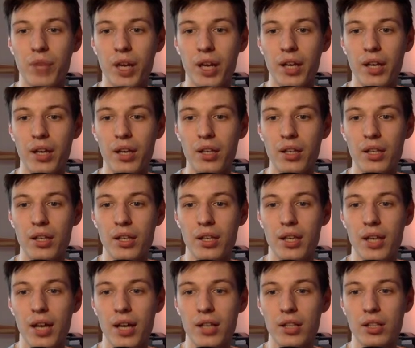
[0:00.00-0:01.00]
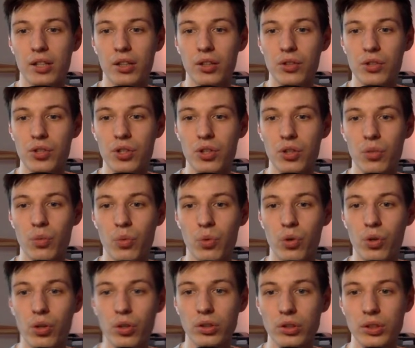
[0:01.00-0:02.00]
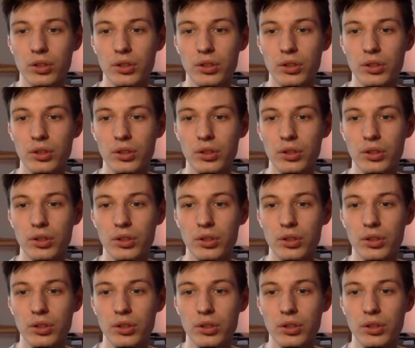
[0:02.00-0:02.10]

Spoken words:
I can get close to the wall.